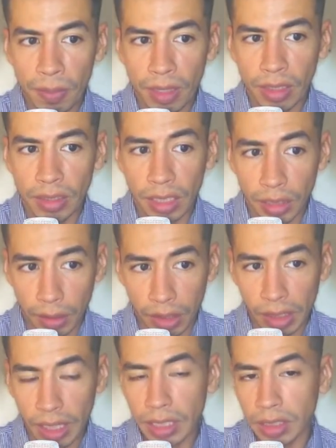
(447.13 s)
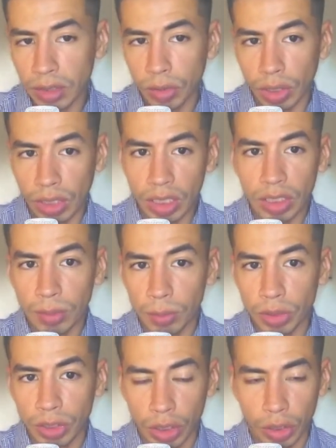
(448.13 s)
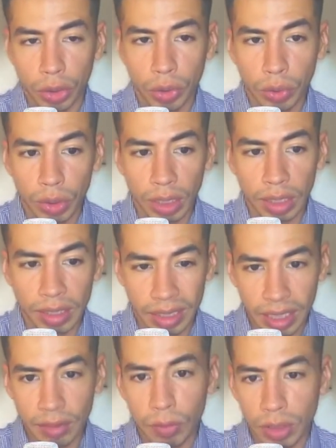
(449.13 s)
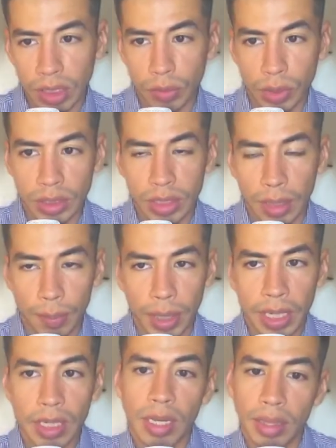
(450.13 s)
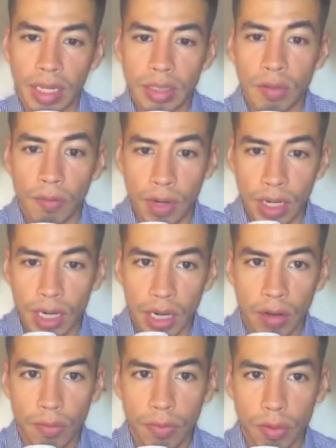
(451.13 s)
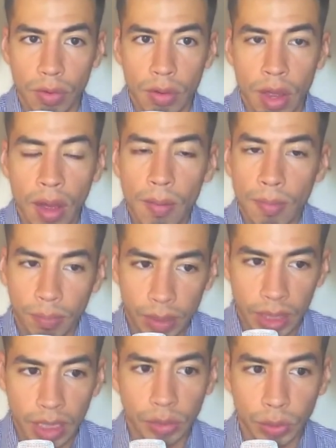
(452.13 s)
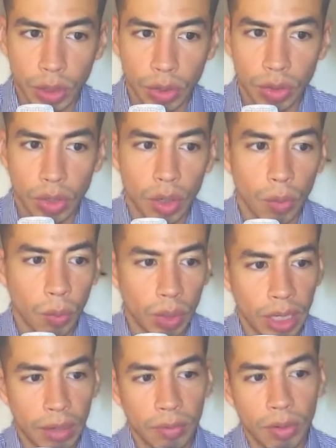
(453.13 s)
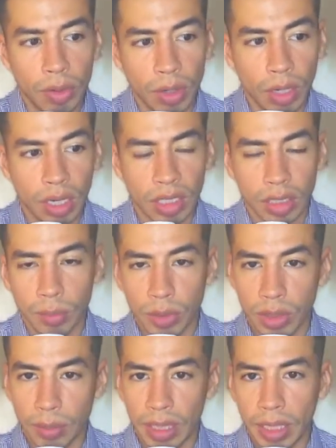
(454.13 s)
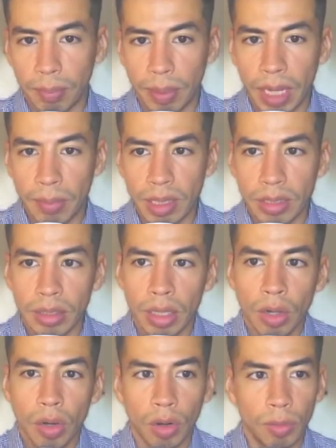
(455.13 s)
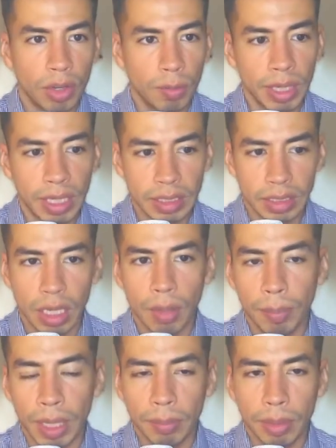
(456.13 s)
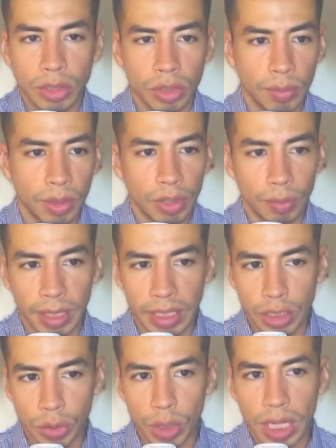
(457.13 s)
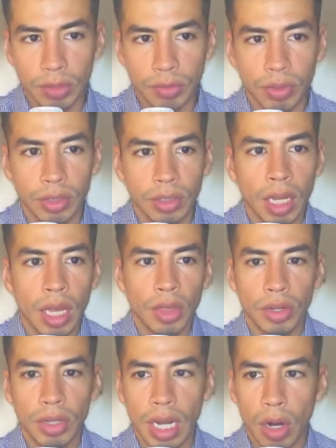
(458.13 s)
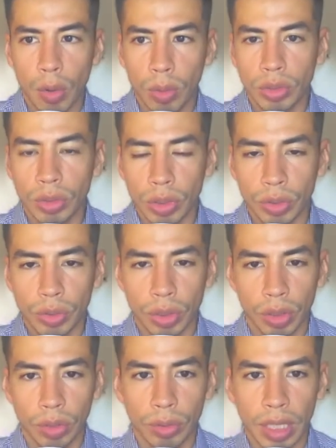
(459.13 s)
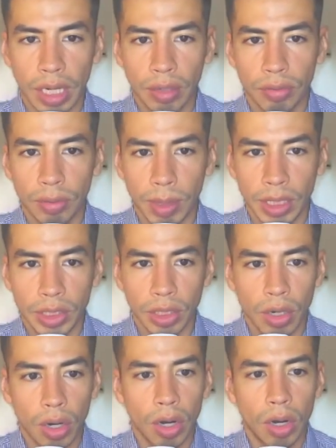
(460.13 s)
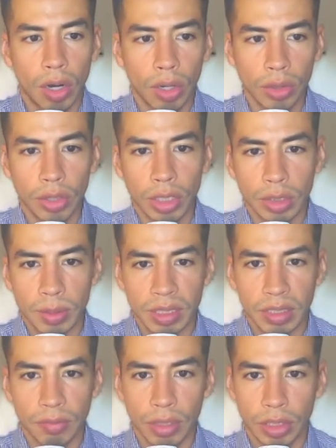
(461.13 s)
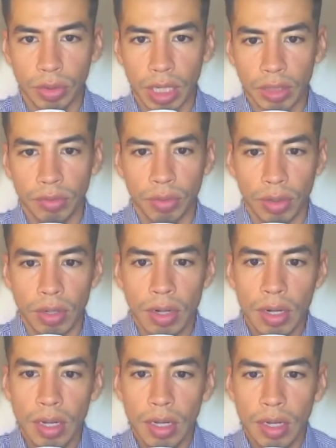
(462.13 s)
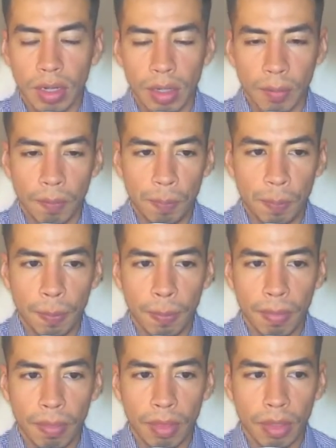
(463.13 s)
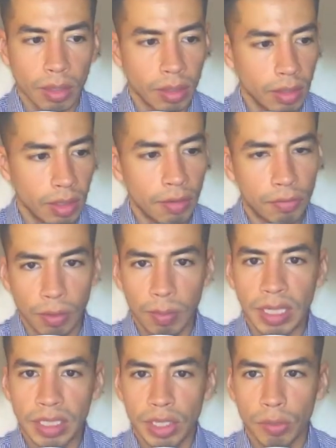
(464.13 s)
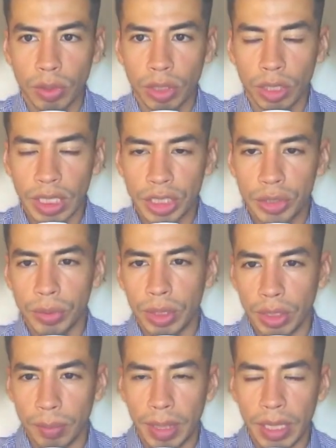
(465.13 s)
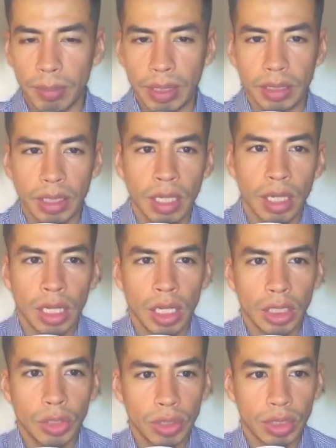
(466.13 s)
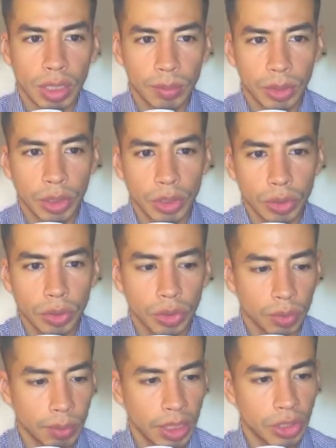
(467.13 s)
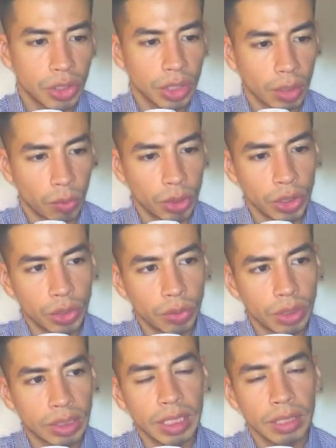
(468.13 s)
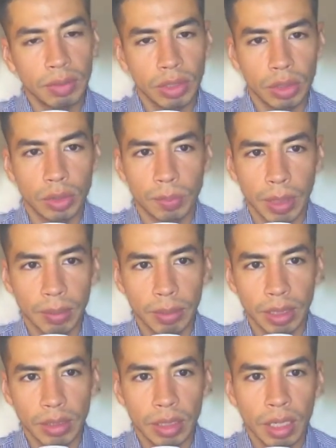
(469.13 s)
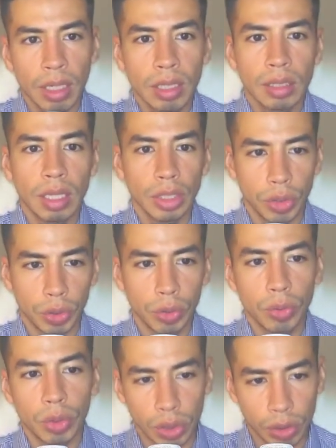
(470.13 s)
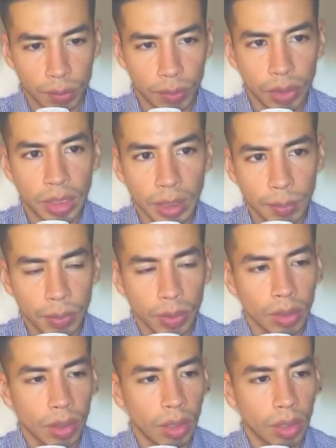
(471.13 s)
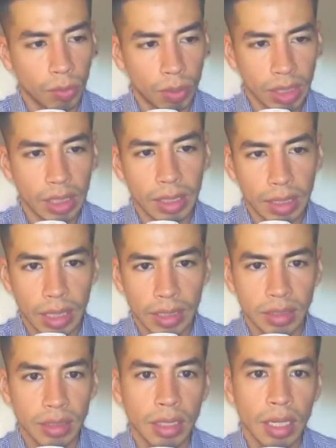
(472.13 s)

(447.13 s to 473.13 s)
that your clients or your customers include the invoice in which they paid, that's very helpful. But as we all know, whenever customers are making payments, or they're making Zelle payments, or they're making transfers, they're not always going to include that information on their specific transfer um, information when they're issuing their payment. So it's up to you to make sure that when you're receiving those payments, that you or your bookkeeper are recognizing